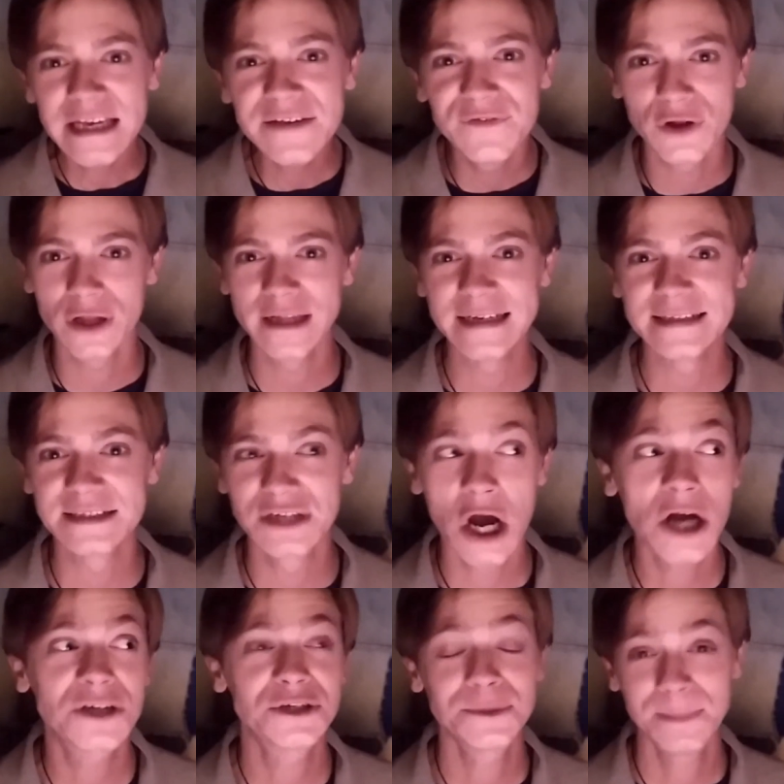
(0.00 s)
evil is
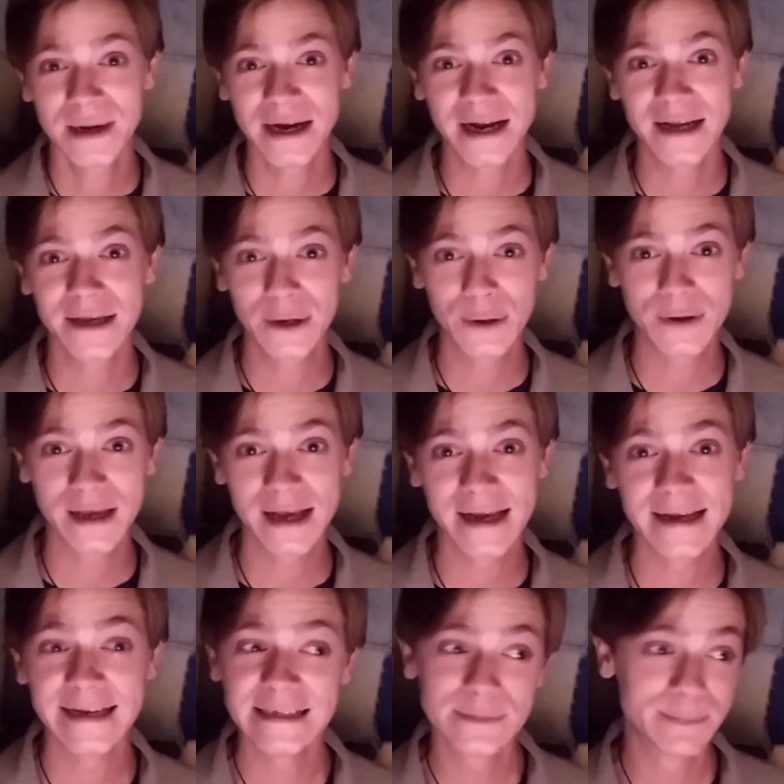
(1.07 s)
Dr. Mike, okay?
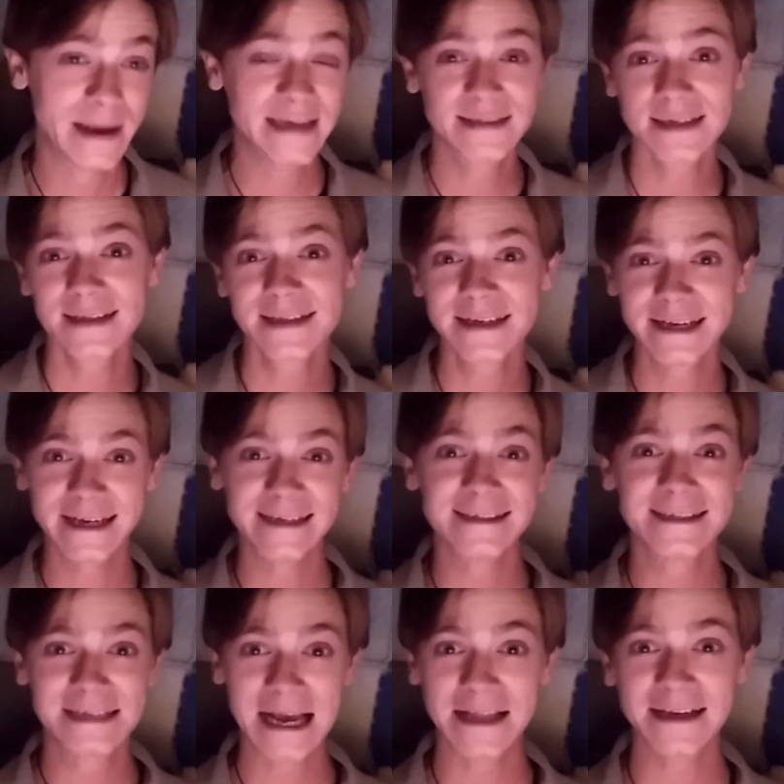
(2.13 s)
He's basically
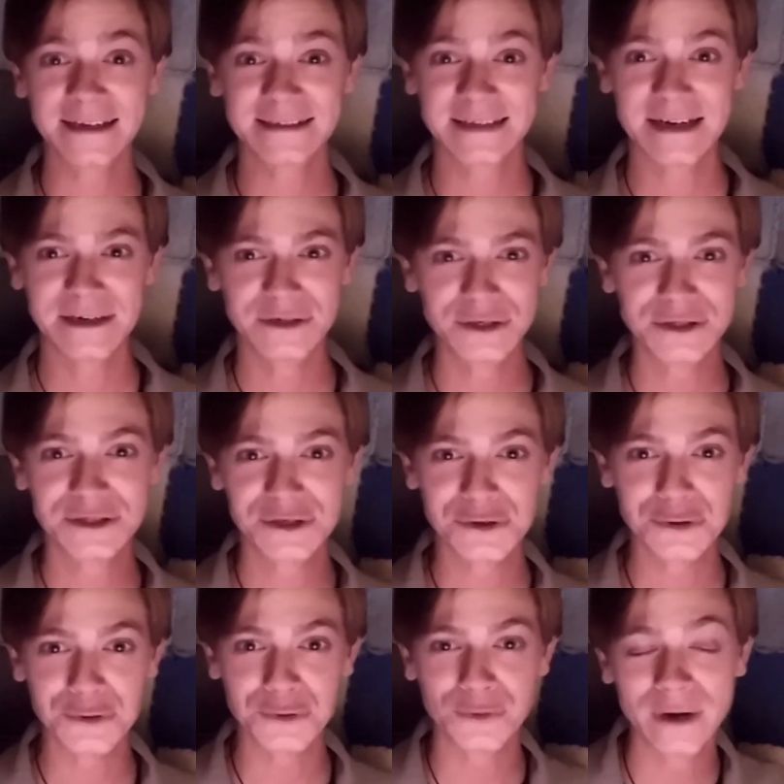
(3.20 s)
telling Xander
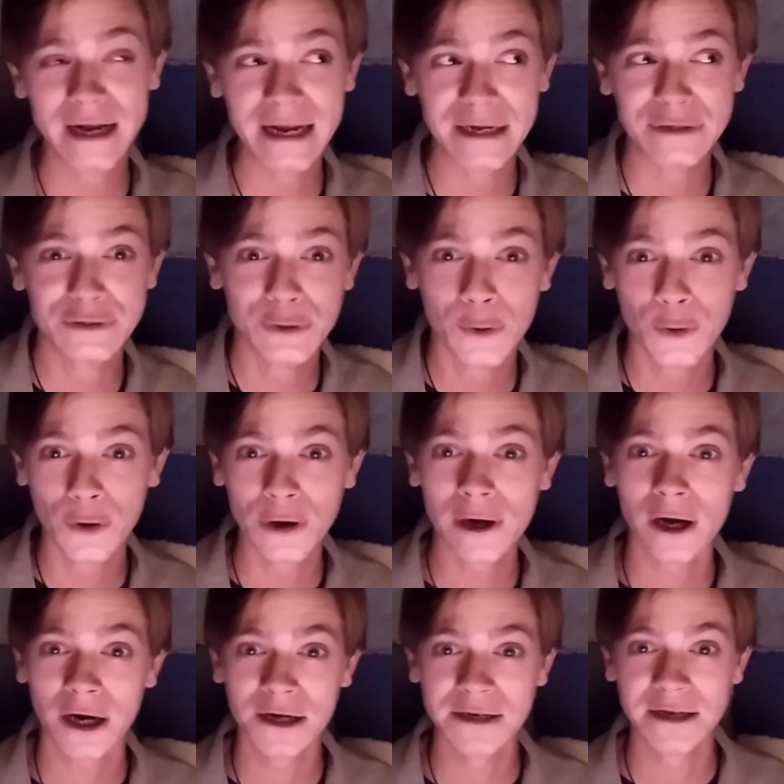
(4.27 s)
to ignore
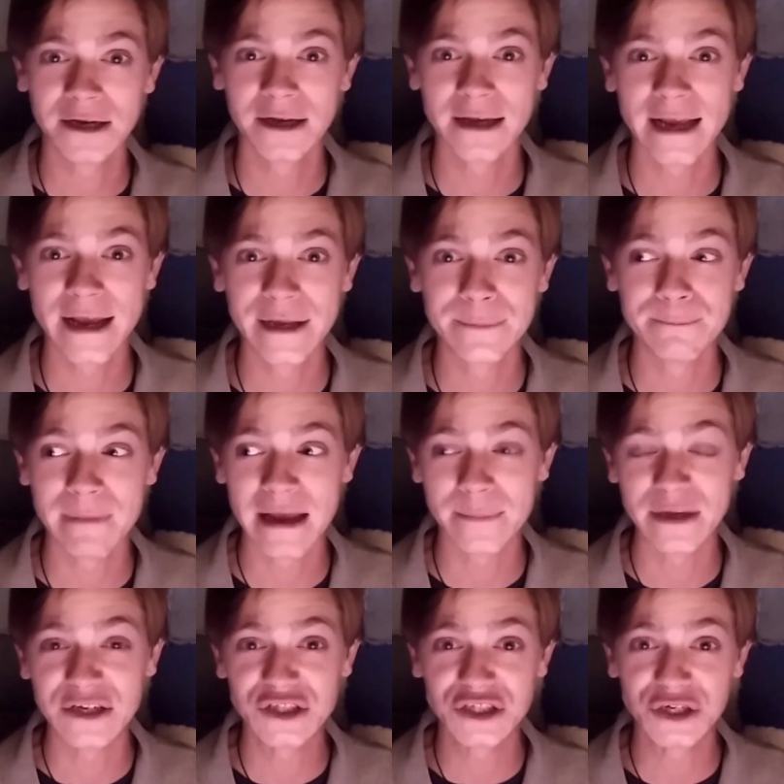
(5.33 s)
Anya and
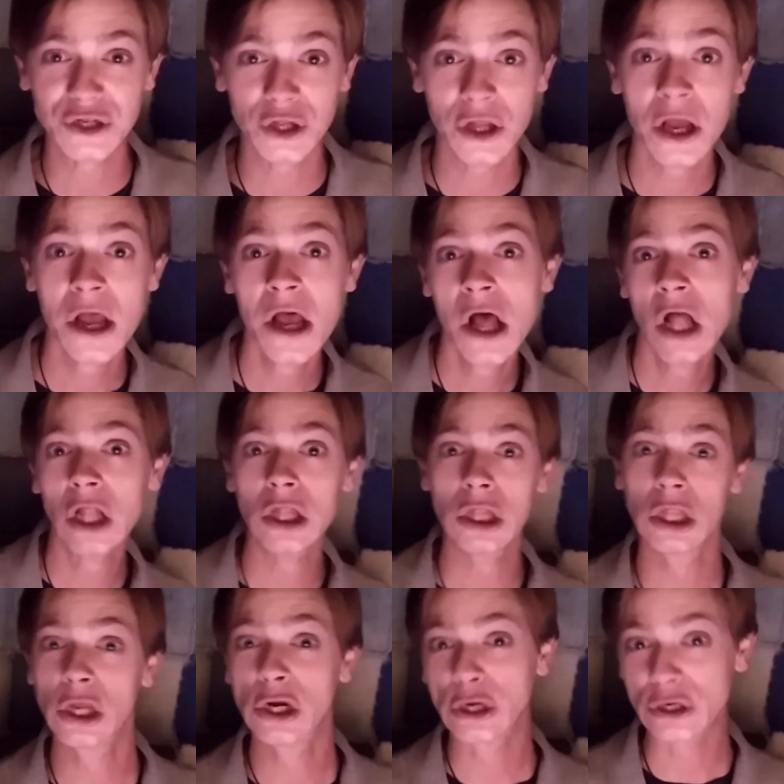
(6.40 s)
maybe she'll
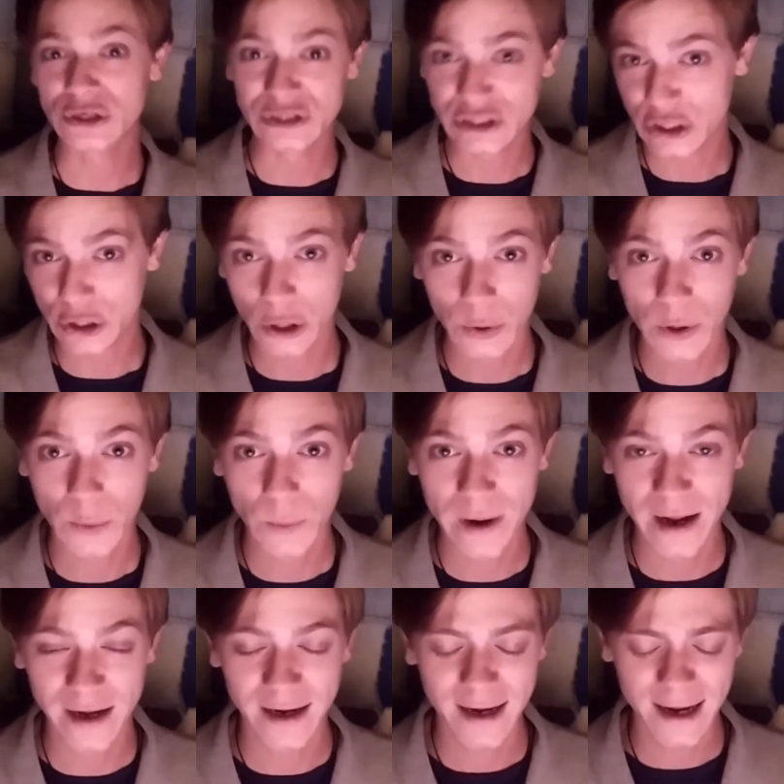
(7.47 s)
learn to go
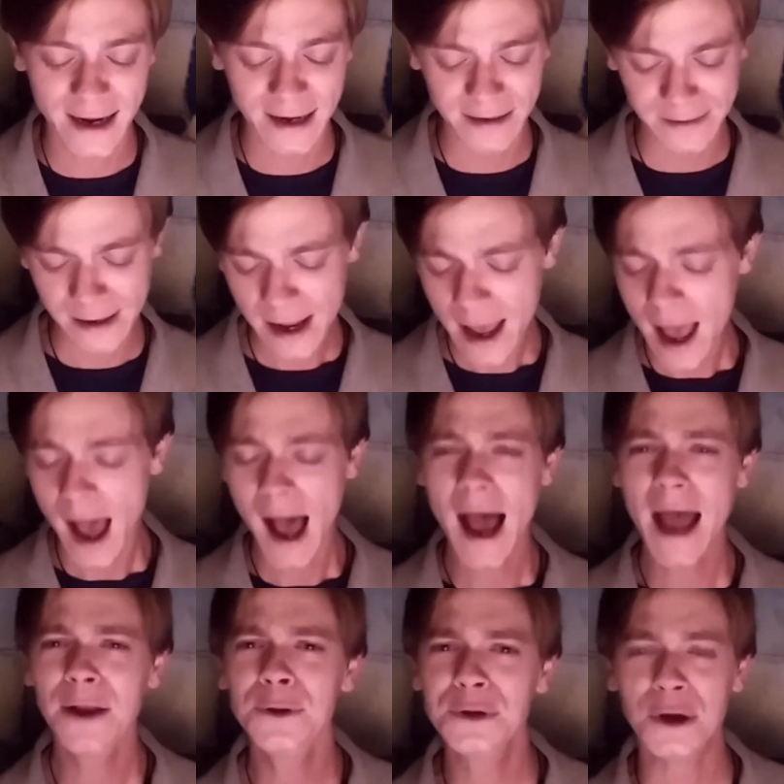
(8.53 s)
away, and
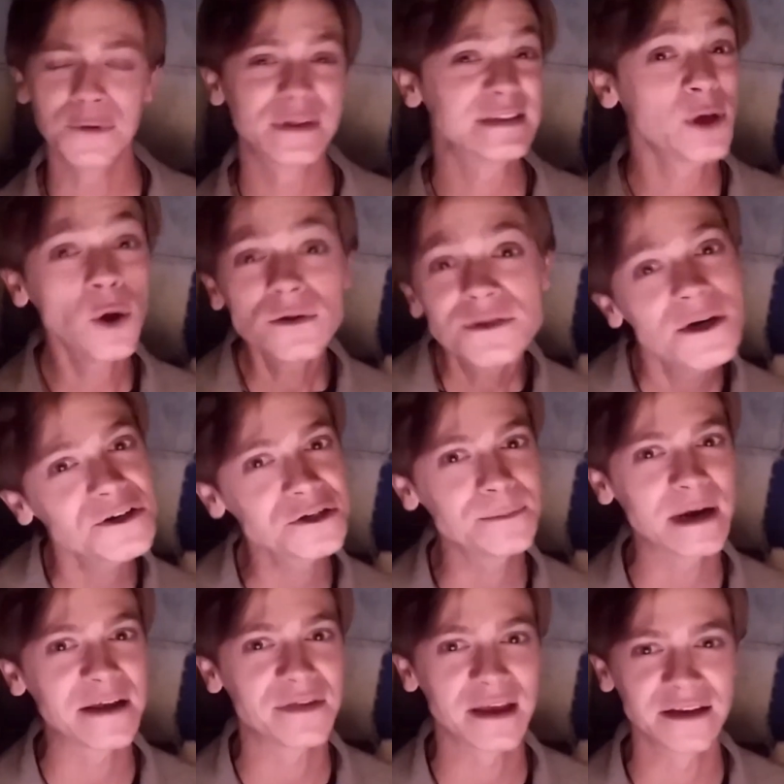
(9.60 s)
I don't know, this whole Dr.
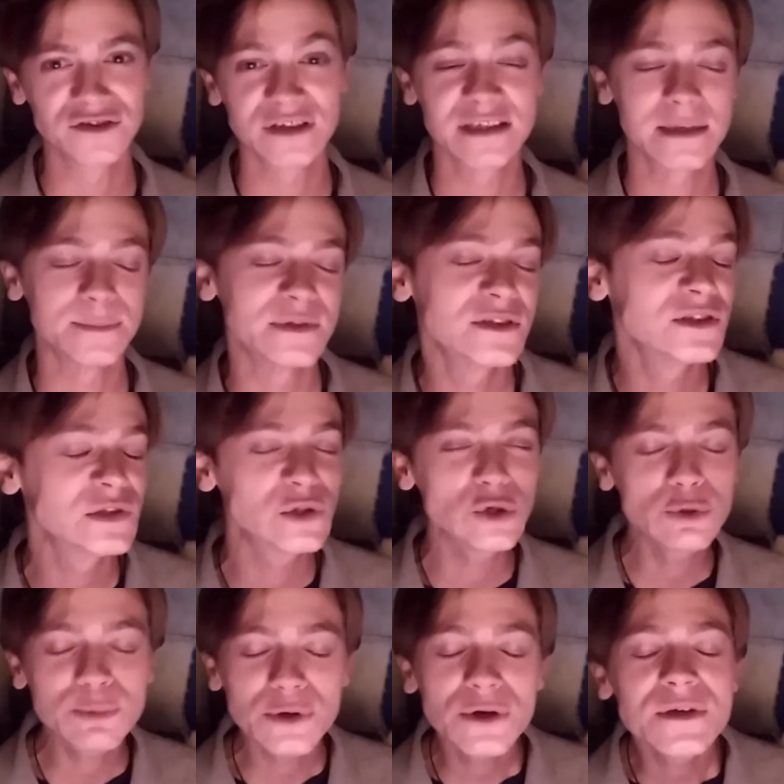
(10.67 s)
Mike thing just seems
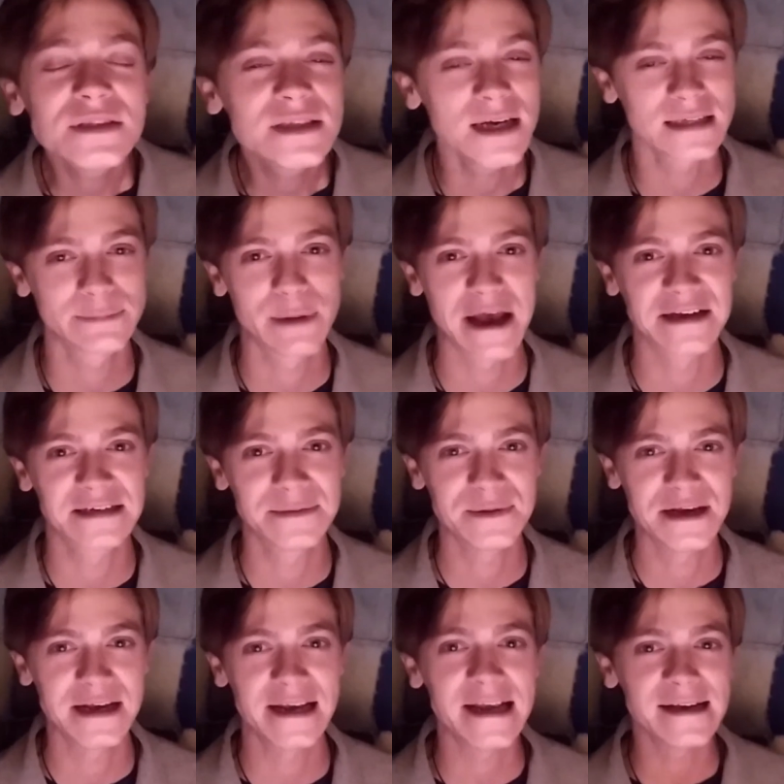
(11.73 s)
super suspect to me.